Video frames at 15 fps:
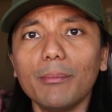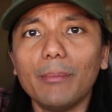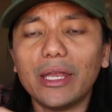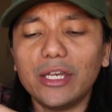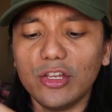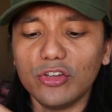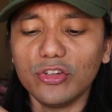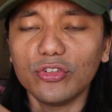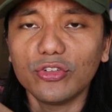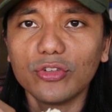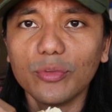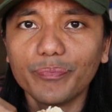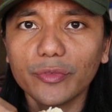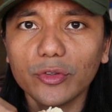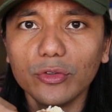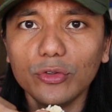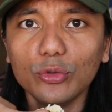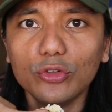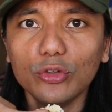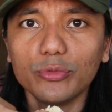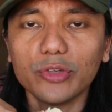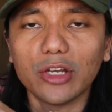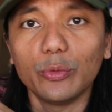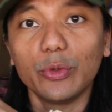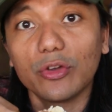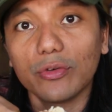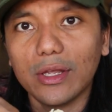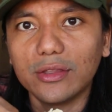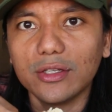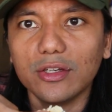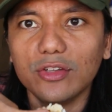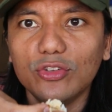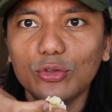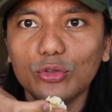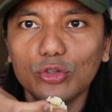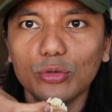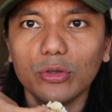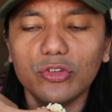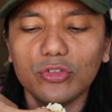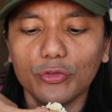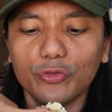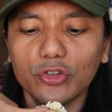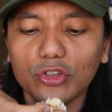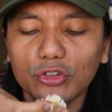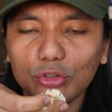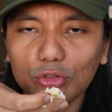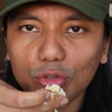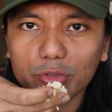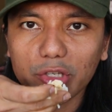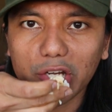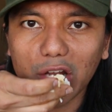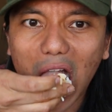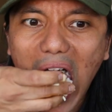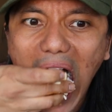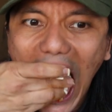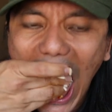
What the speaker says: manage his YouTube channel. We created his YouTube, his official YouTube channel.